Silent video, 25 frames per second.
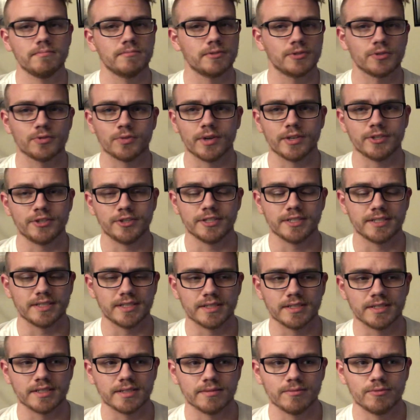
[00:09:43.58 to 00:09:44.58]
stretchy
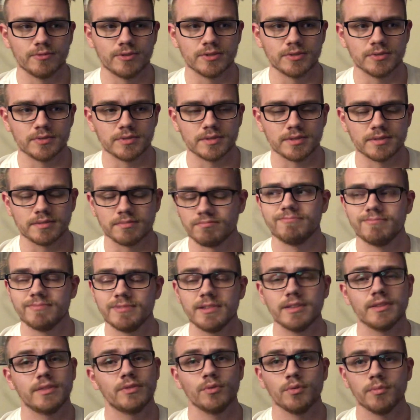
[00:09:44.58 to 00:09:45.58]
system, which was,
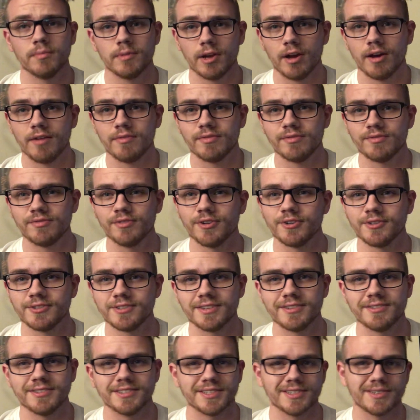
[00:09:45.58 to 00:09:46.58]
it threw me off at
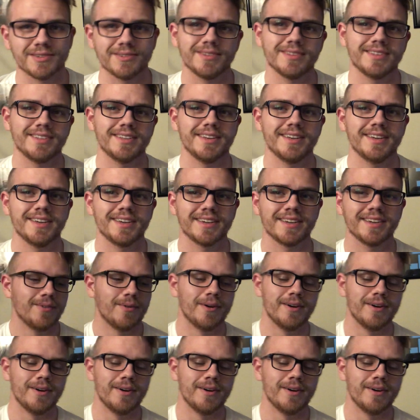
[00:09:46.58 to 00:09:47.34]
first. I was like, what the heck?